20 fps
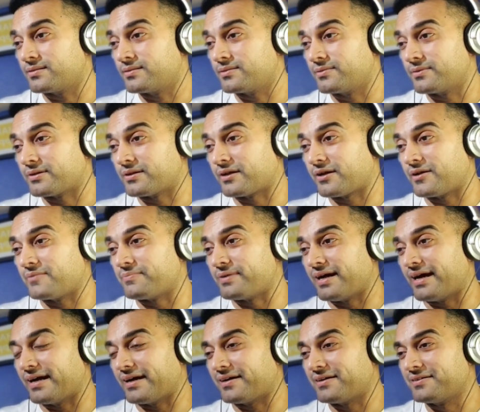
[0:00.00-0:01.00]
We're going to go
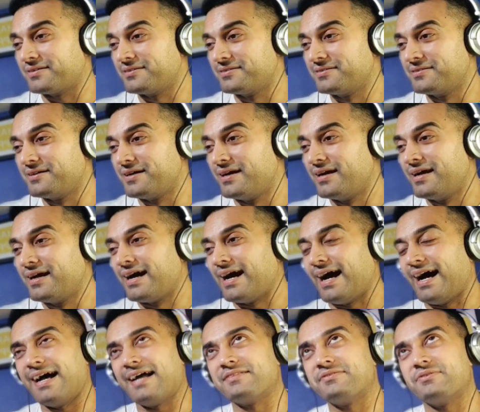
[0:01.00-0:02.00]
back.
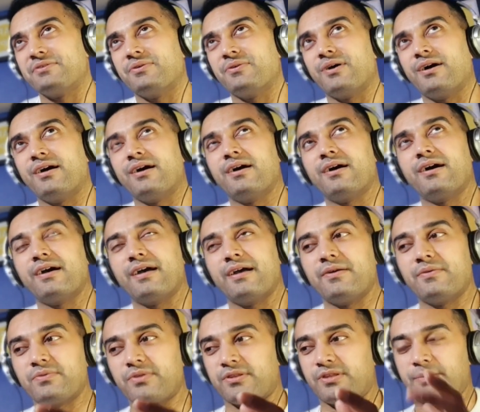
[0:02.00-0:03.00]
And uh,
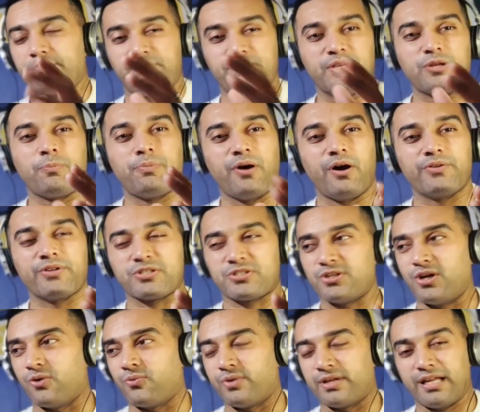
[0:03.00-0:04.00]
the middle part of the
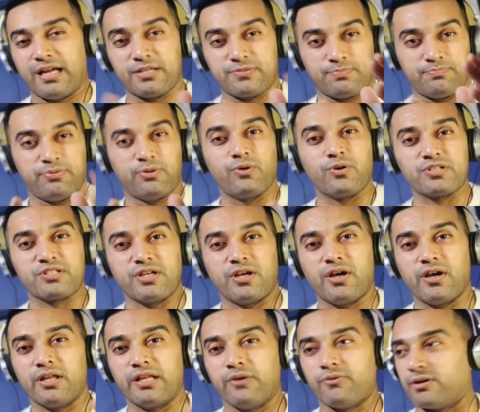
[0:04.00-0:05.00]
song, when I paused it
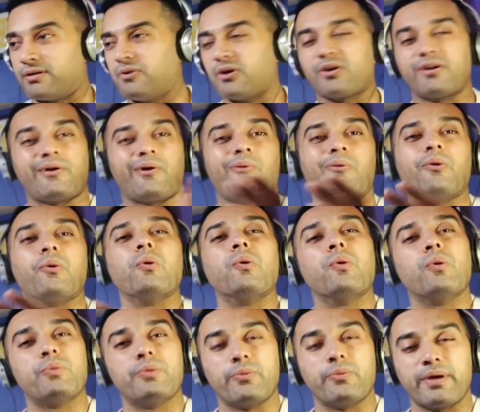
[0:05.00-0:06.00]
earlier on, I'm not going to go
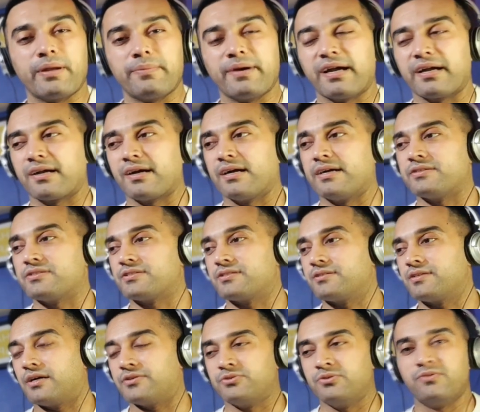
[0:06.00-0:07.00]
all the way back,
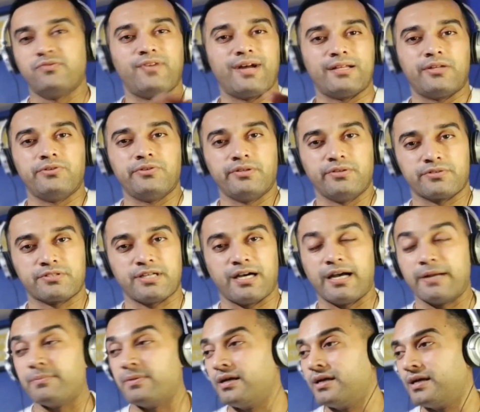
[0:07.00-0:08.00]
guys. I do value your
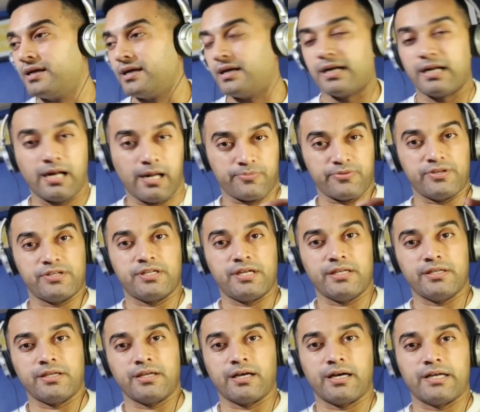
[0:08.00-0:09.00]
time. And I
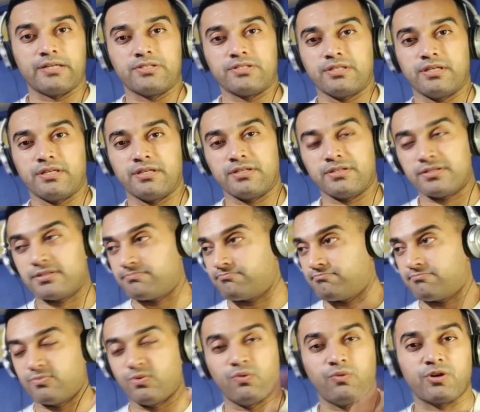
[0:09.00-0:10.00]
appreciate you guys uh,
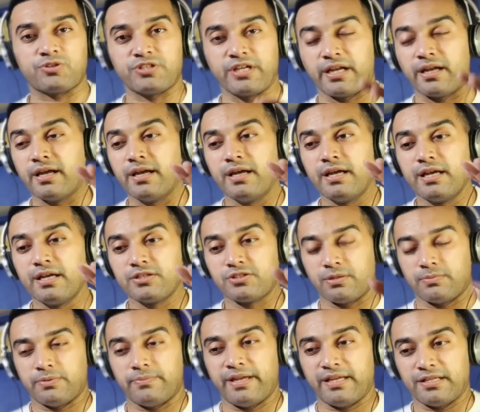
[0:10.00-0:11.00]
watching.
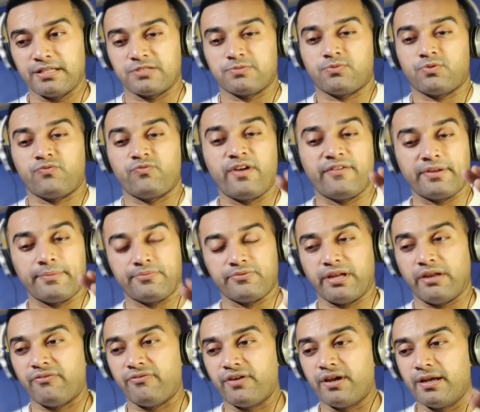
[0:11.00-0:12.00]
So I'm going to make this very
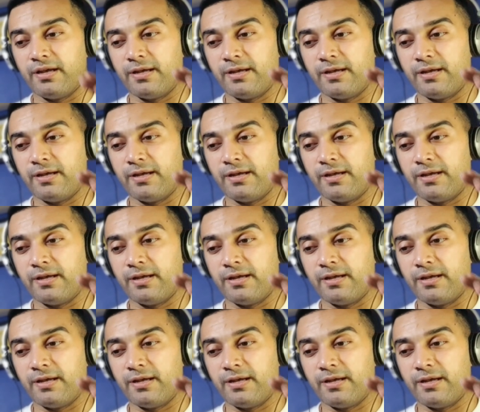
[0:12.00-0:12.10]
brief.